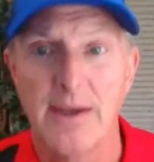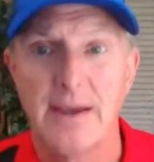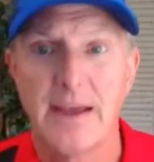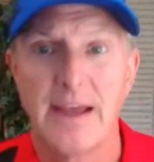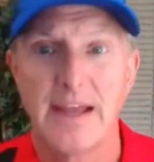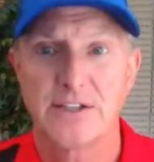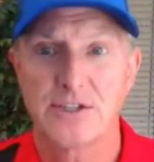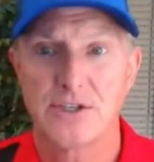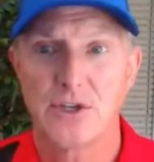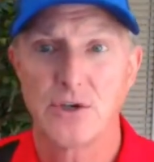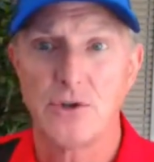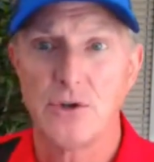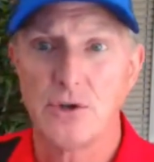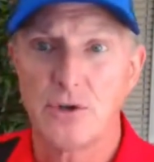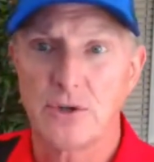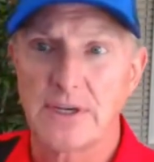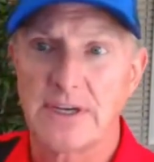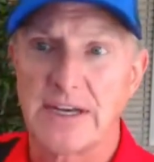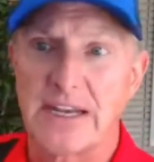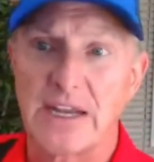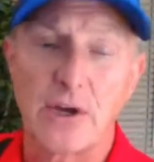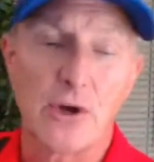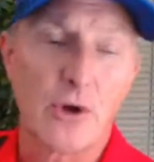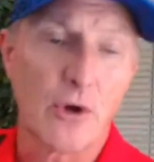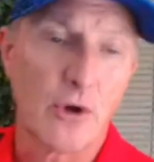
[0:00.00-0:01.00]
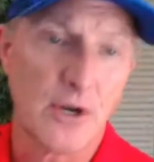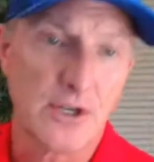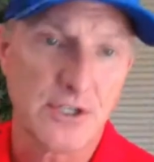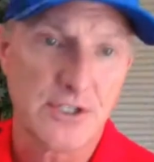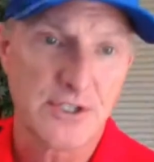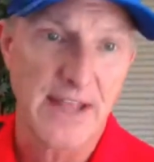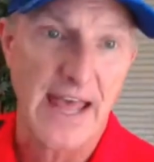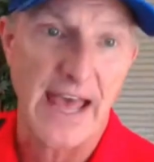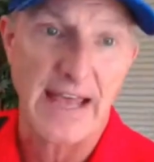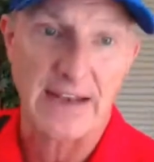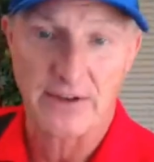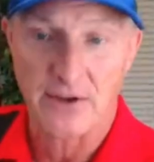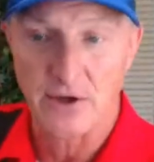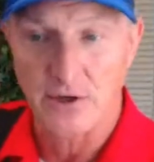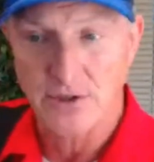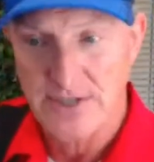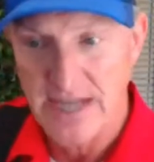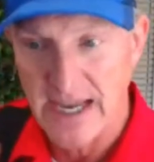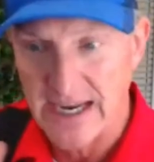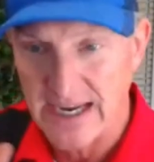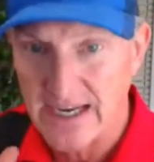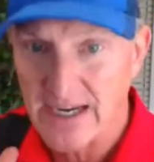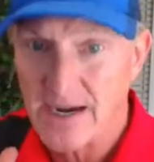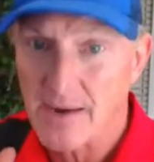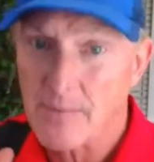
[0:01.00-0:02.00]
And so you can encourage that. They're
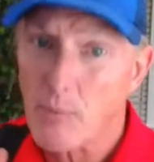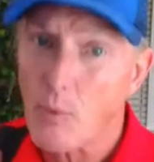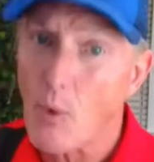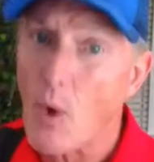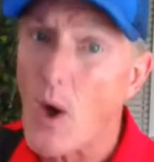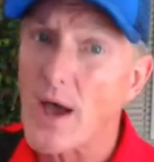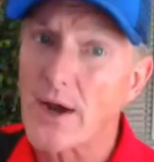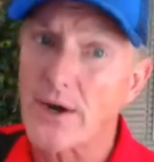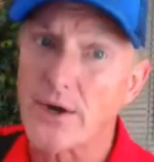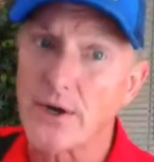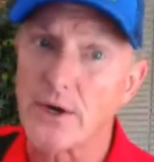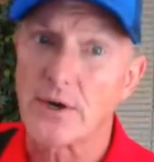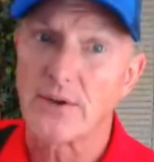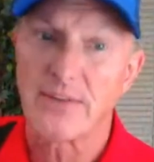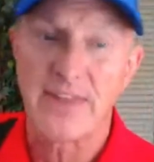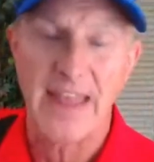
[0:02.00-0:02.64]
taking up water.